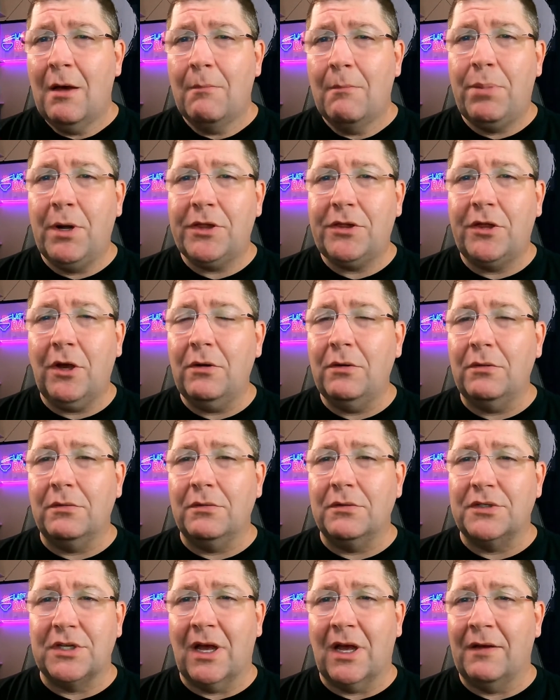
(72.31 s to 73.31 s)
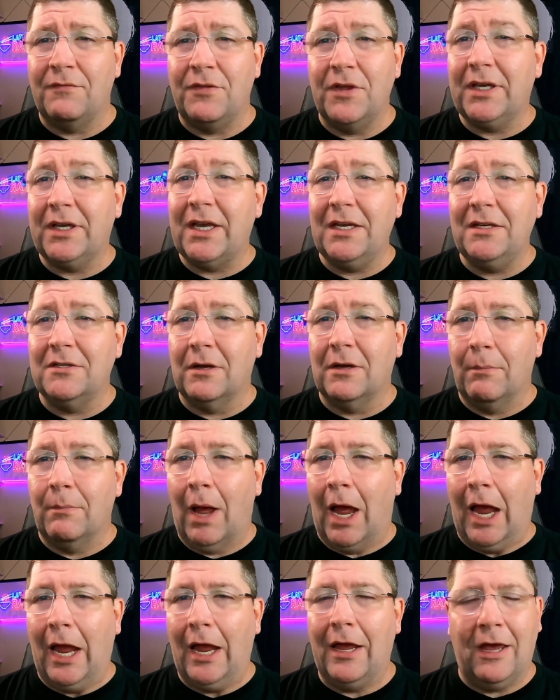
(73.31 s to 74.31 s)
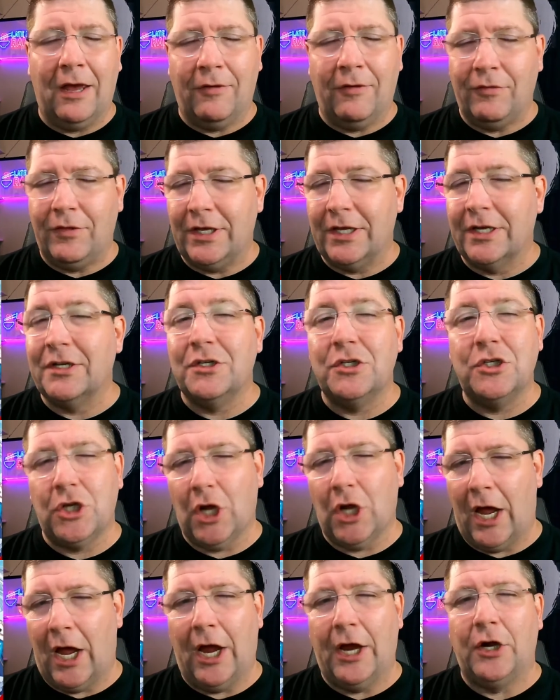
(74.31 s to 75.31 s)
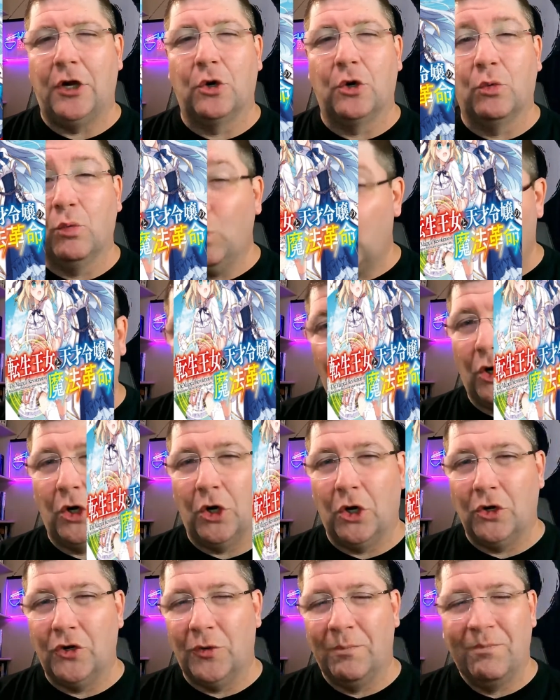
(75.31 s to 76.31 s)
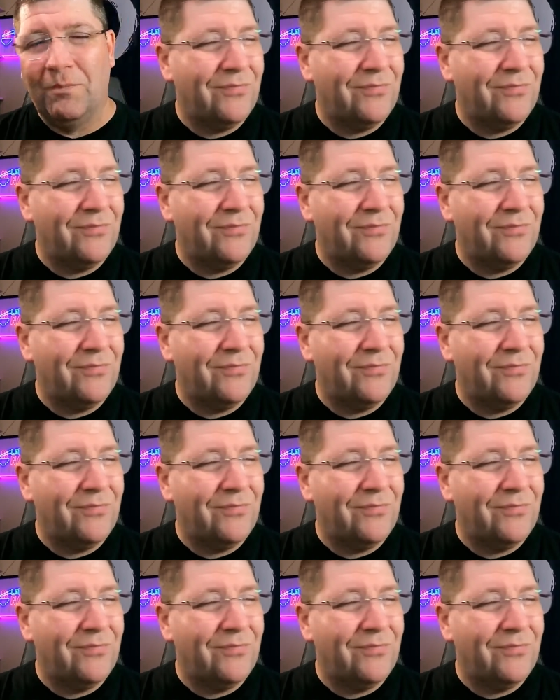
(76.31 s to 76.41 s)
but those of the kingdom and the entire world.